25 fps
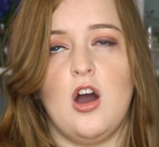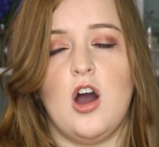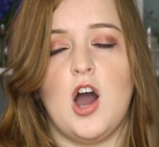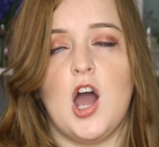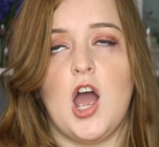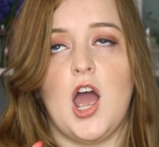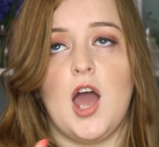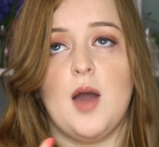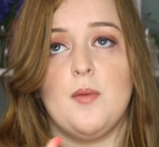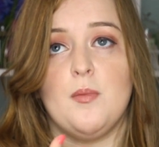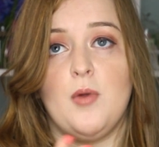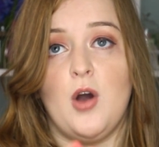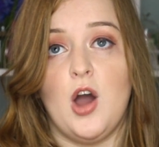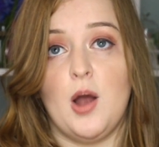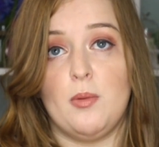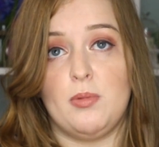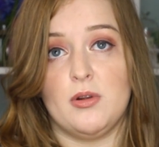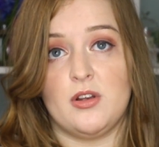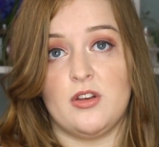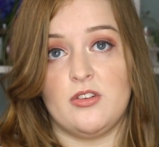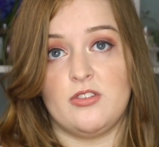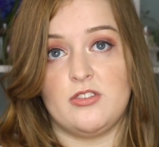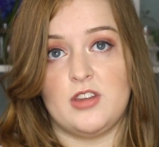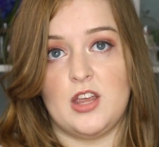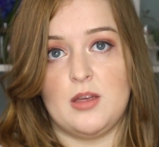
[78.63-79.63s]
I am
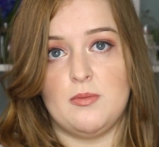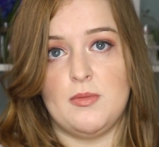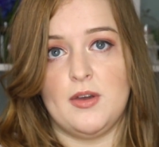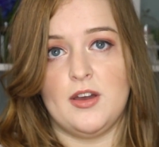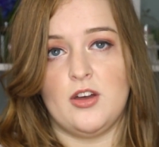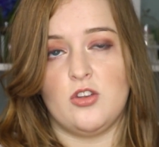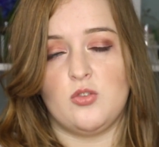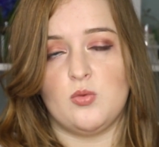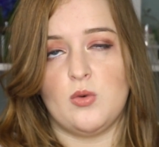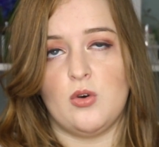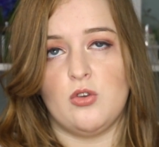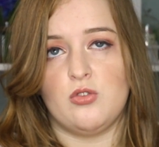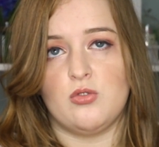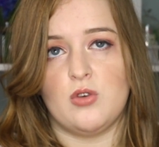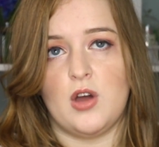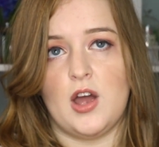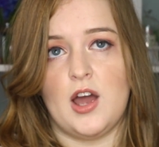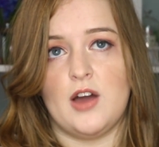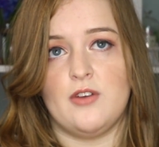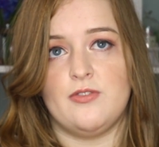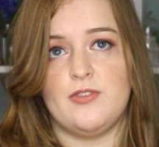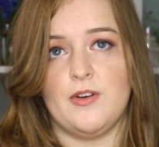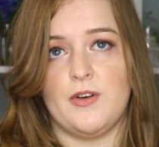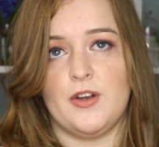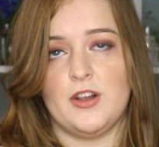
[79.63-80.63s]
hypoglycemic as well, so I
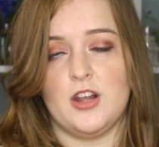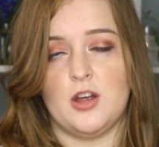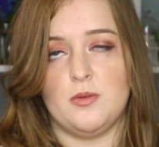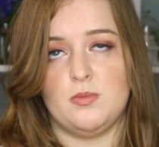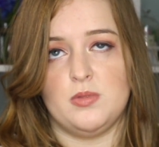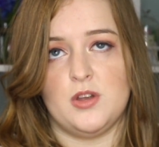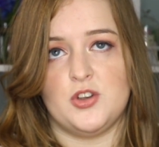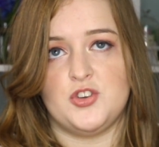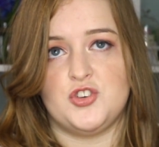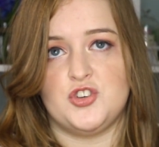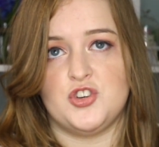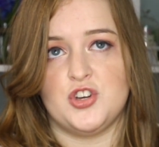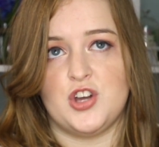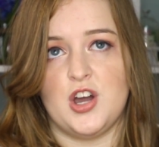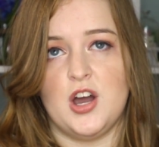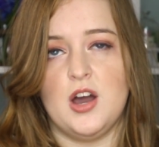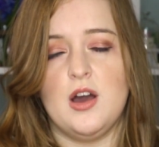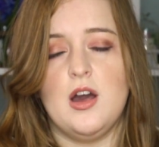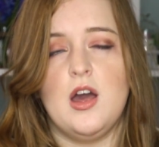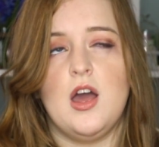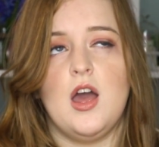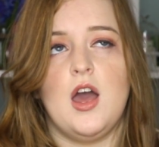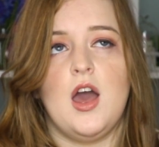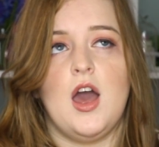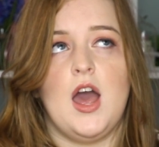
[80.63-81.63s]
have very low blood sugar,